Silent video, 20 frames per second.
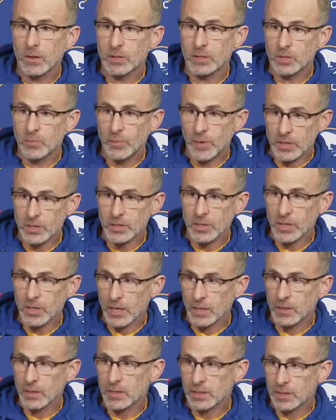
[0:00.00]
especially
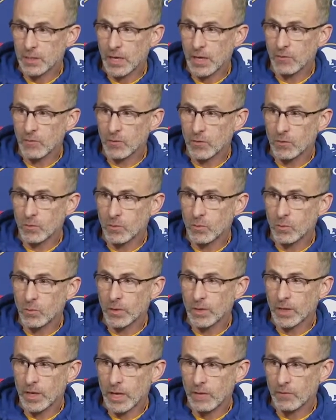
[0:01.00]
at this level
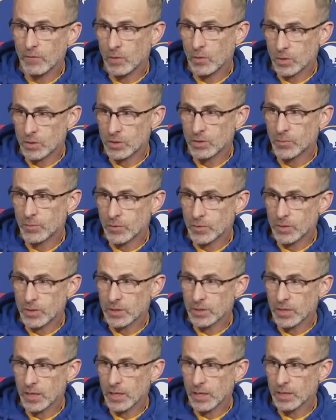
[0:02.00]
when they have no
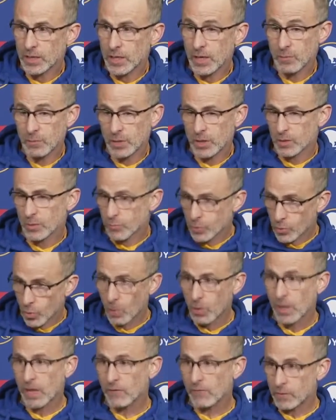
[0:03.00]
experience at it yet, being the
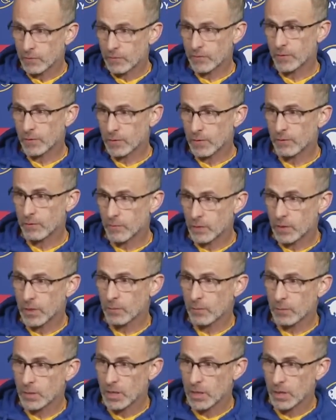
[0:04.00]
pro level, for
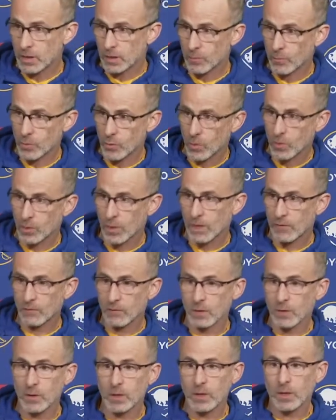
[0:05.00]
him being at the pro
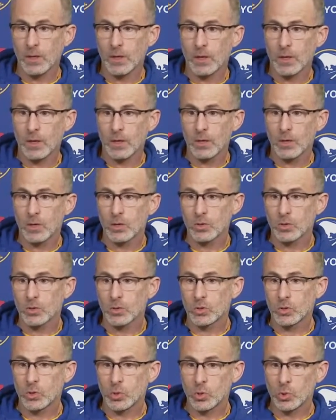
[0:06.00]
level,
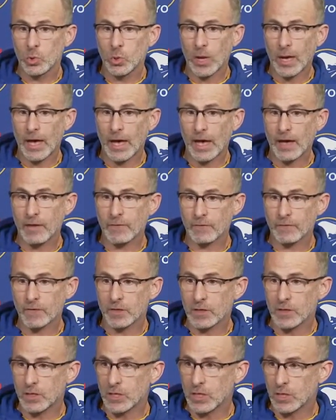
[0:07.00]
to have
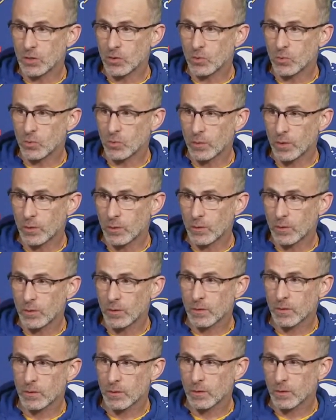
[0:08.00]
to deal
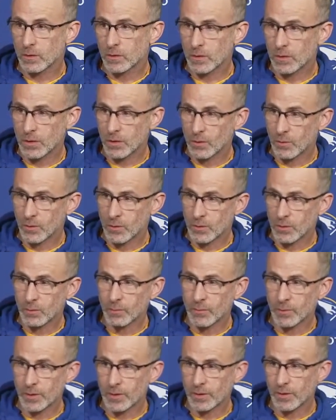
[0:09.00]
with,
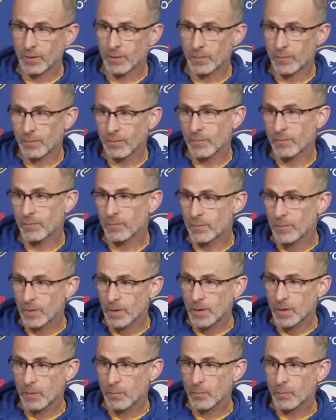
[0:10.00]
with
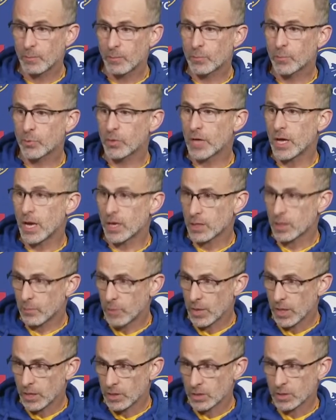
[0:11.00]

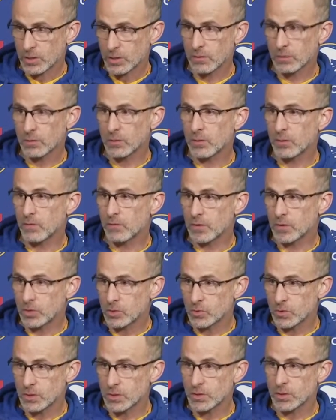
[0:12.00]
preoccupation of
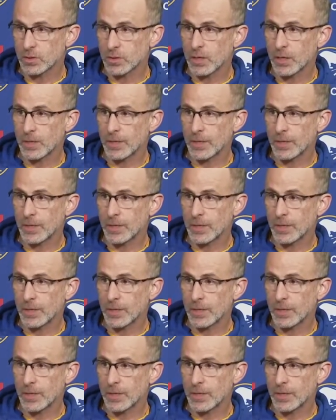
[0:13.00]
injuries.